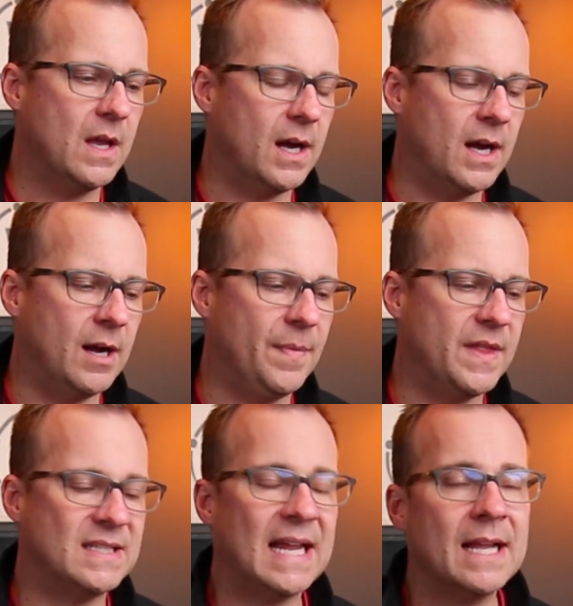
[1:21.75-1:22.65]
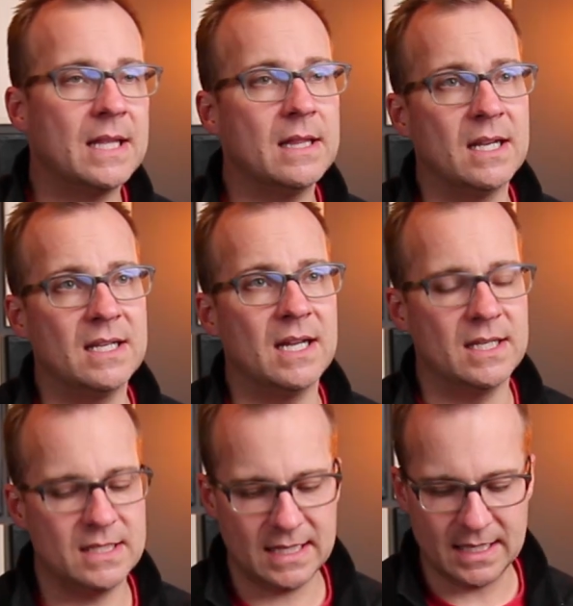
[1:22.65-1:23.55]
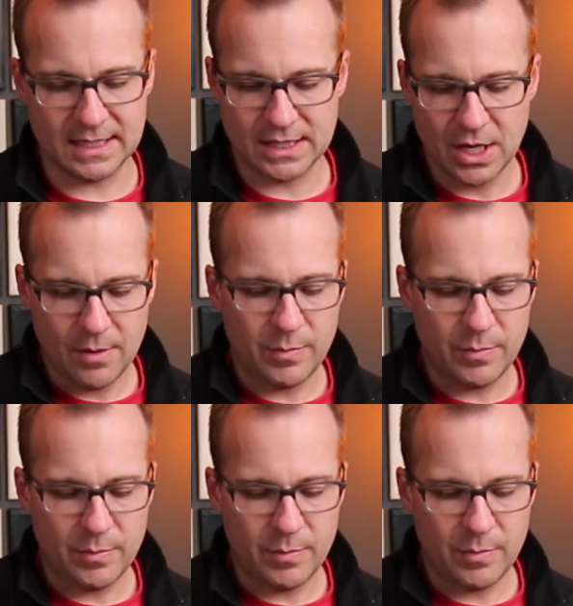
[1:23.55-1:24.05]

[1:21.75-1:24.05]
The second thing that it does is,